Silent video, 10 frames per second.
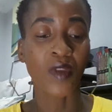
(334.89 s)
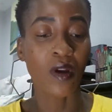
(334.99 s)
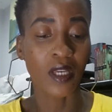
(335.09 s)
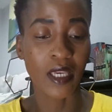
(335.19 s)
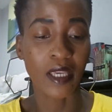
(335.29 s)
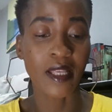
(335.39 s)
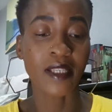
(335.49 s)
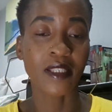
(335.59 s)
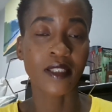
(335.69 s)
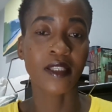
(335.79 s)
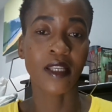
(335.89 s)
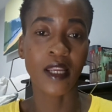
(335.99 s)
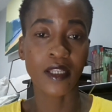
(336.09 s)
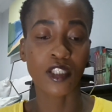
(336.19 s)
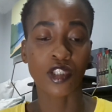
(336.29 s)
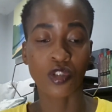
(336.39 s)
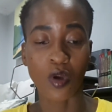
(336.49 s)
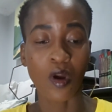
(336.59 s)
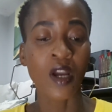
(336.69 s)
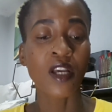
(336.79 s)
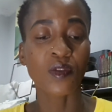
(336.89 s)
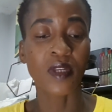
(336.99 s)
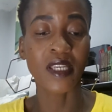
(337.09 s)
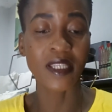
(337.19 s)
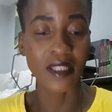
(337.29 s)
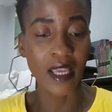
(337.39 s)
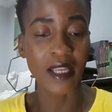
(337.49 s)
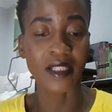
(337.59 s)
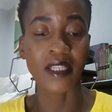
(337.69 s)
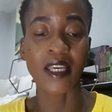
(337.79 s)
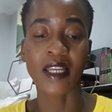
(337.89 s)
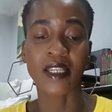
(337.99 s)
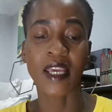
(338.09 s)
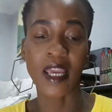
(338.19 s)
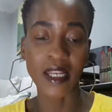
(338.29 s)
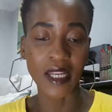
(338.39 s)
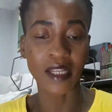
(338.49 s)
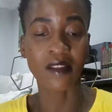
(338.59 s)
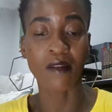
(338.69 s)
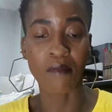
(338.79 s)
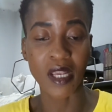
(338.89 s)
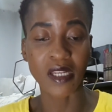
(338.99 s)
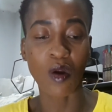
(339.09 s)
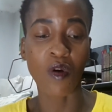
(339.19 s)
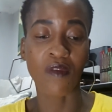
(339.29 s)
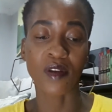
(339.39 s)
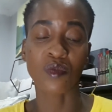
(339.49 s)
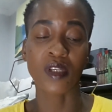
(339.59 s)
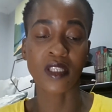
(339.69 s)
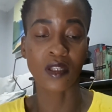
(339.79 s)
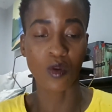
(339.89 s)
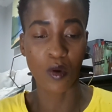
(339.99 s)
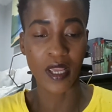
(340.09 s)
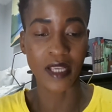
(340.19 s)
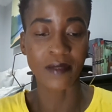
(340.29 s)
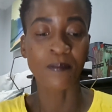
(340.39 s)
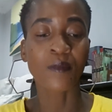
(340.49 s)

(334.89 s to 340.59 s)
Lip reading: Okay, that's his reality show. So he says he had handed the matter over to his lawyers.